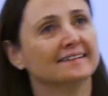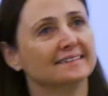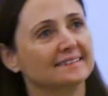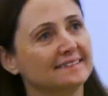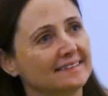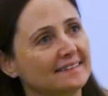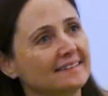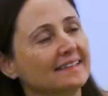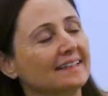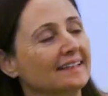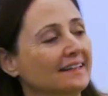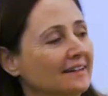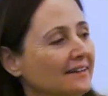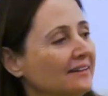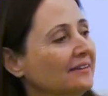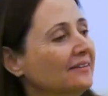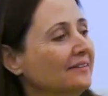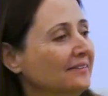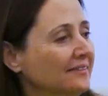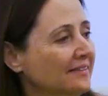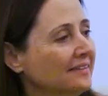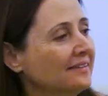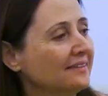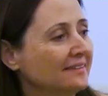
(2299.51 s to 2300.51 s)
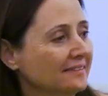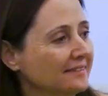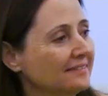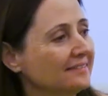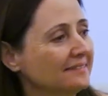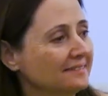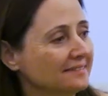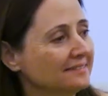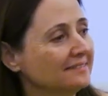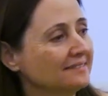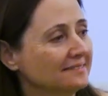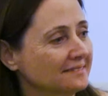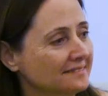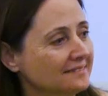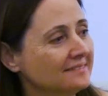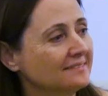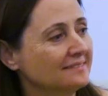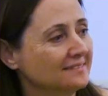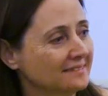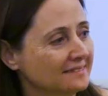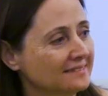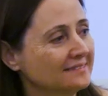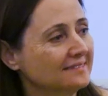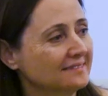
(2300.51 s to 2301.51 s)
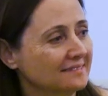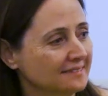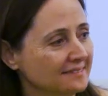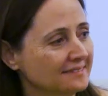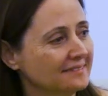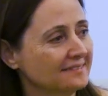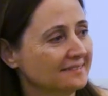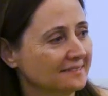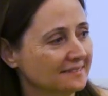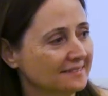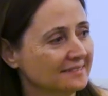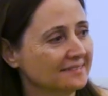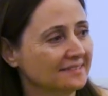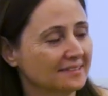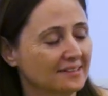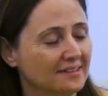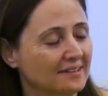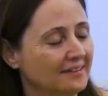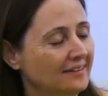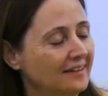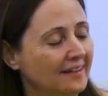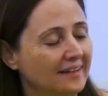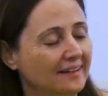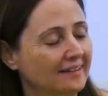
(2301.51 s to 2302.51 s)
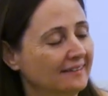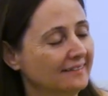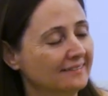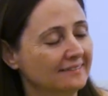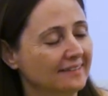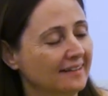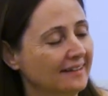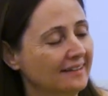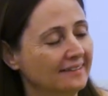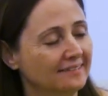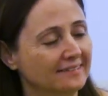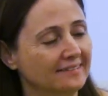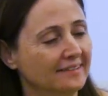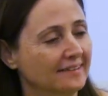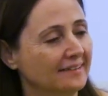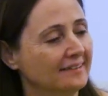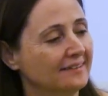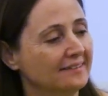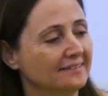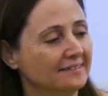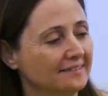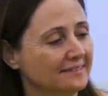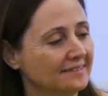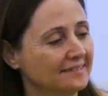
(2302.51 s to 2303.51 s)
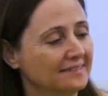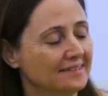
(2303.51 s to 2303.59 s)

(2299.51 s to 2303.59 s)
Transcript: I was like, I know. No, I don't know.